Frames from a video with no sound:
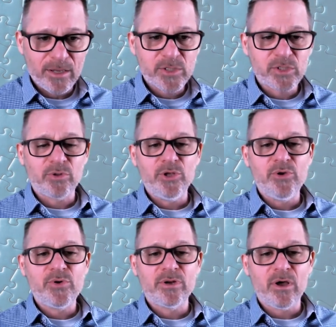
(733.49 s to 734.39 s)
so that
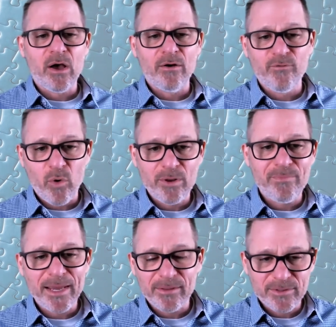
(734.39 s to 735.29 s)
you can avoid
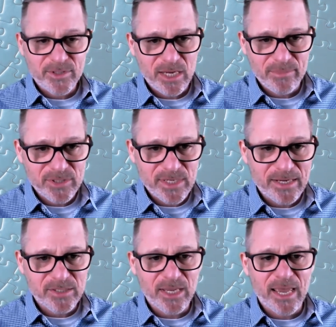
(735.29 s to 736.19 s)
making the same
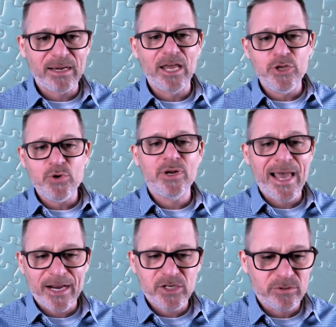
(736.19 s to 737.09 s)
mistakes again and you can
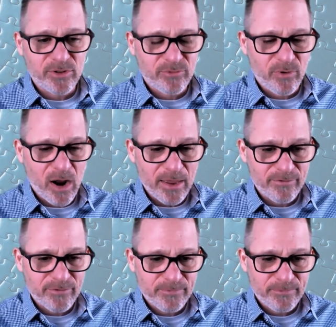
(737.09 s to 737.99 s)
actually thrive.